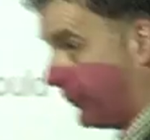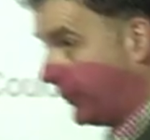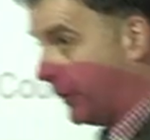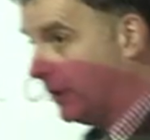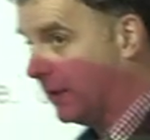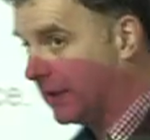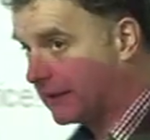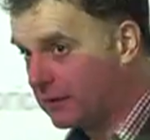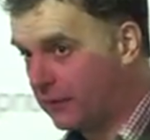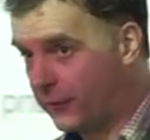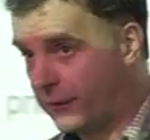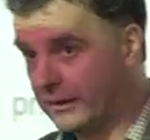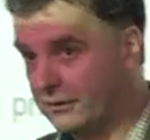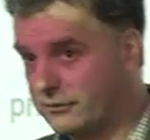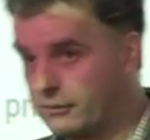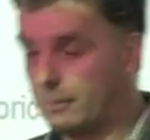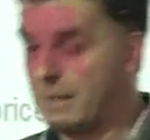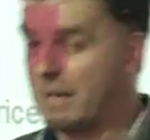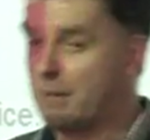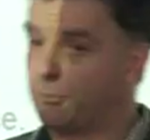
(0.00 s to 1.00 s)
a few little
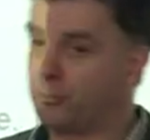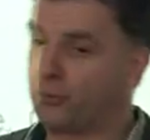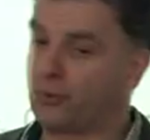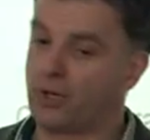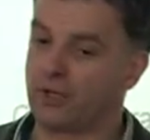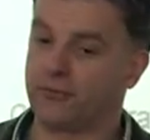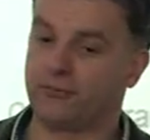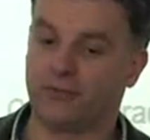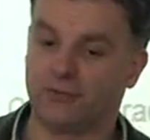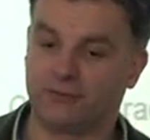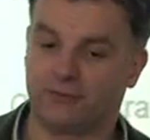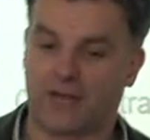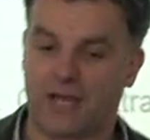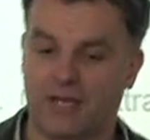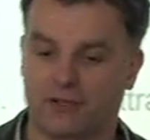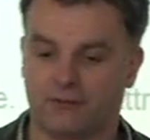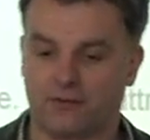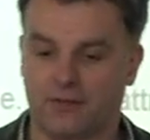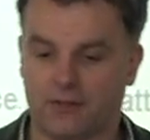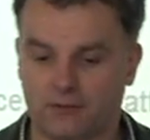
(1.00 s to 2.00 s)
things about pricing
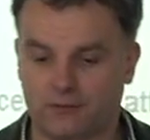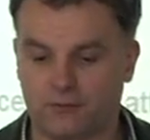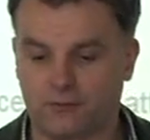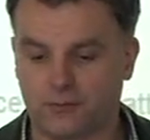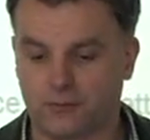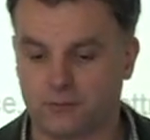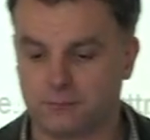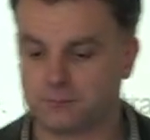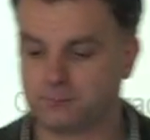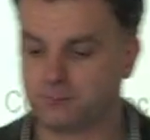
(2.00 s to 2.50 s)
tactics.